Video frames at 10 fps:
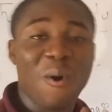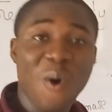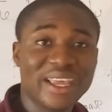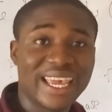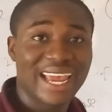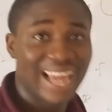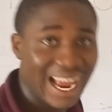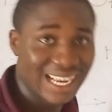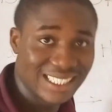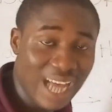Okay,
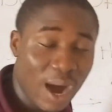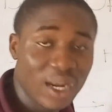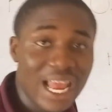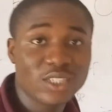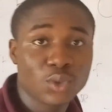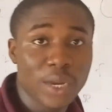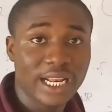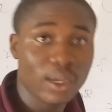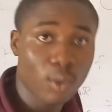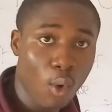guys. Now let's
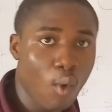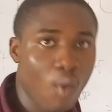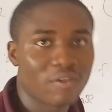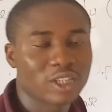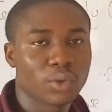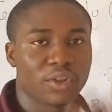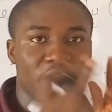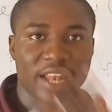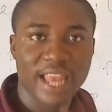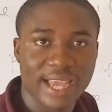quickly go over to
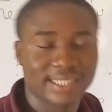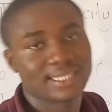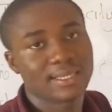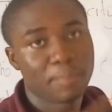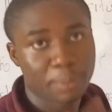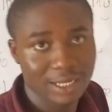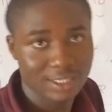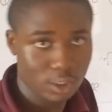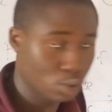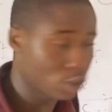the next practice